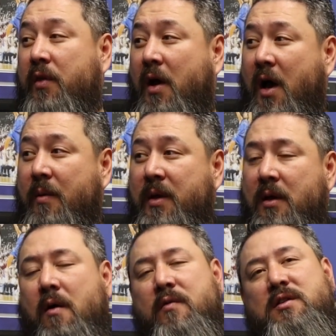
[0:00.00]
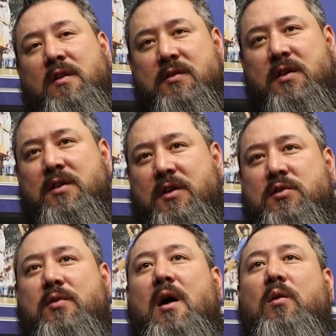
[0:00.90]
the hobby. Obviously, if C.J.
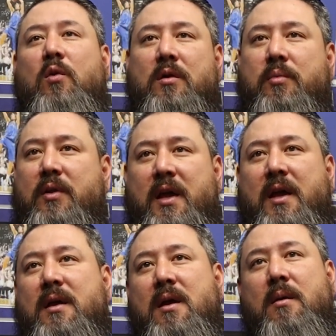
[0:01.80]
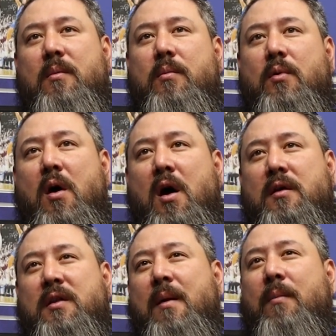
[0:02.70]
Stroud were to play
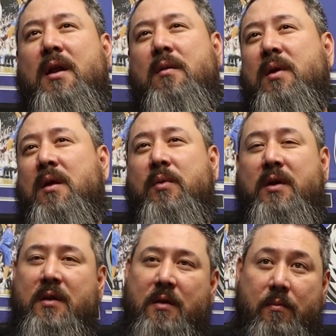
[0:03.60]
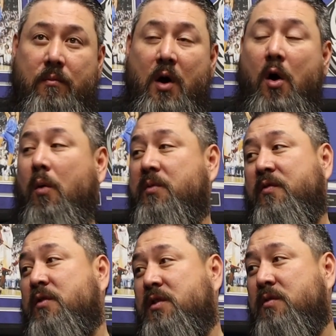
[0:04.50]
Brock, that might have been, but Mahomes
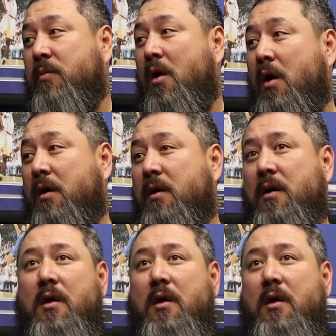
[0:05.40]
versus Brock,